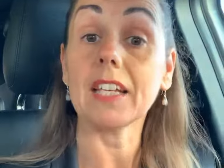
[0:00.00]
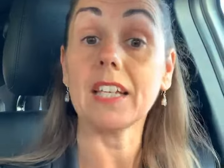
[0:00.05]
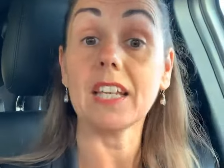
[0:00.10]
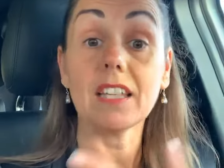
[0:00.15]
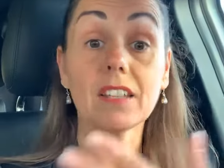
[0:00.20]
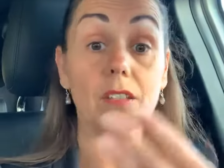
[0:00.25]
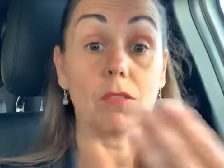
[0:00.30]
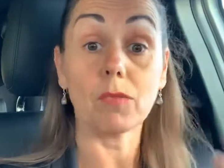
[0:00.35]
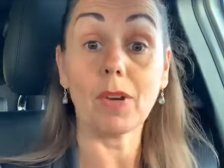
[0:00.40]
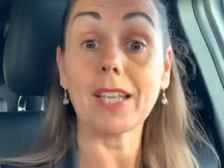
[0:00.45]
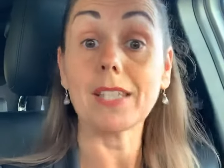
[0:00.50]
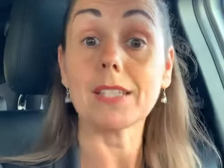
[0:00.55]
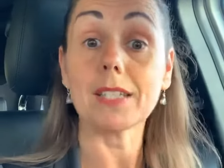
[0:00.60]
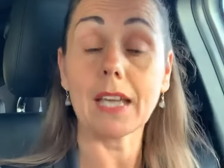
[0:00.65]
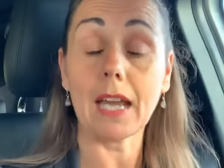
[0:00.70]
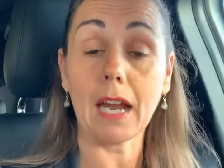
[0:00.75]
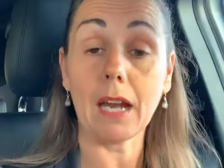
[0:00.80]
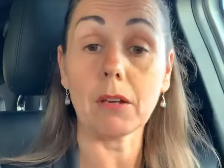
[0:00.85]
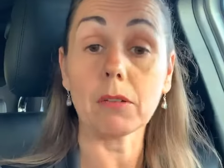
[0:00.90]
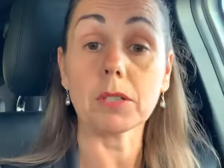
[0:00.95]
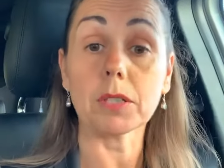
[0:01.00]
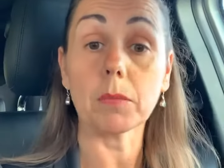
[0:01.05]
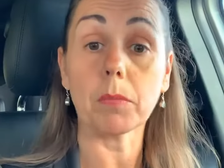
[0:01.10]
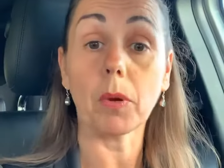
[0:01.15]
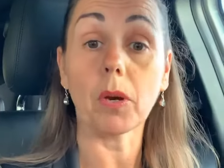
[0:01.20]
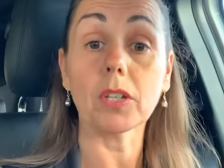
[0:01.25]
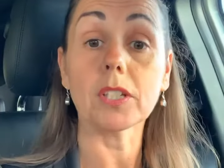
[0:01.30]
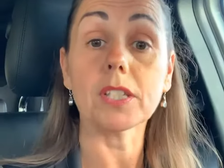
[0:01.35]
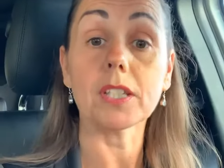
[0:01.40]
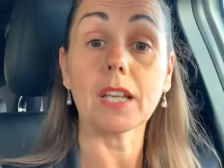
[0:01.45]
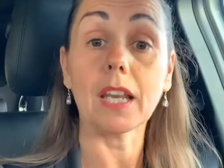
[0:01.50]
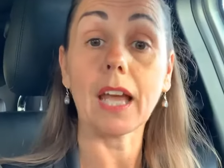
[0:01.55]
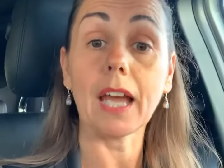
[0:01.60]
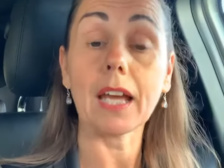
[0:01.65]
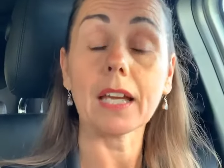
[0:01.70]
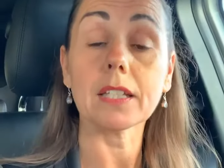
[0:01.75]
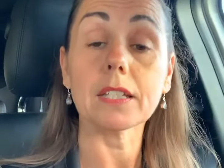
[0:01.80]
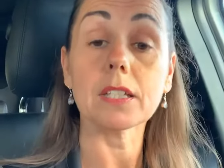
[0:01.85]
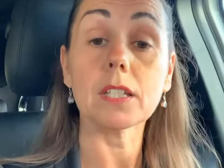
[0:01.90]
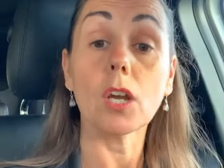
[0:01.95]
and either rent it out as a buy to
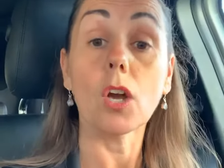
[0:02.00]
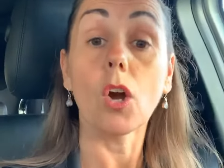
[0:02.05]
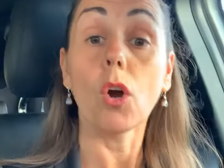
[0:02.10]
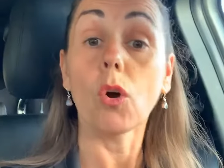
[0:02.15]
let